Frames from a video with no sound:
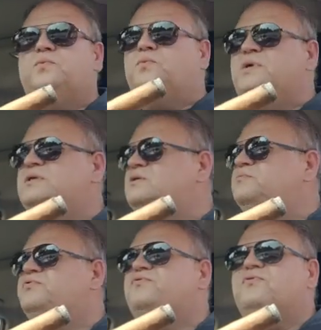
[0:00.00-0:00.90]
will
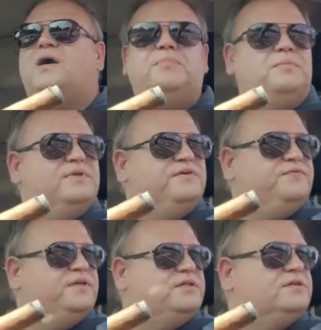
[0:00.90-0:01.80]
probably
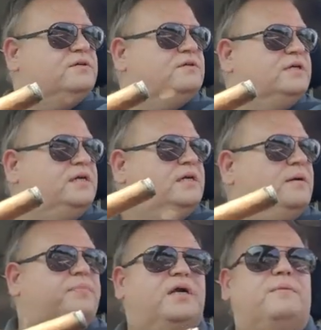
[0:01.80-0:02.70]
feature in an
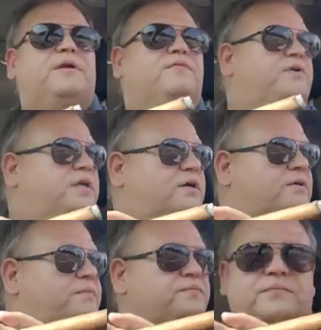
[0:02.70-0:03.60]
upcoming video.
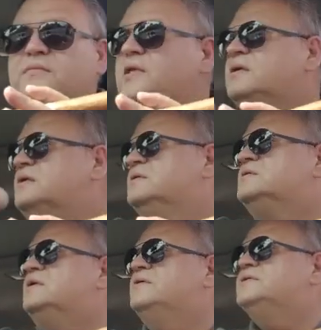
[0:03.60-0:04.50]

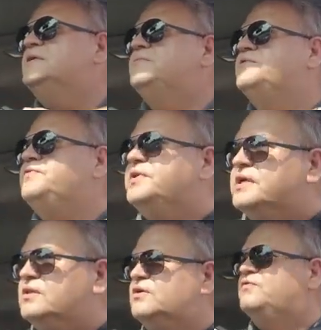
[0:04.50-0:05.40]
So it's something for you
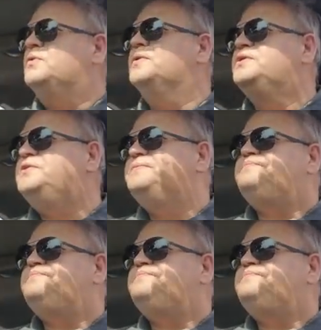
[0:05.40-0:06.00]
to look forward to.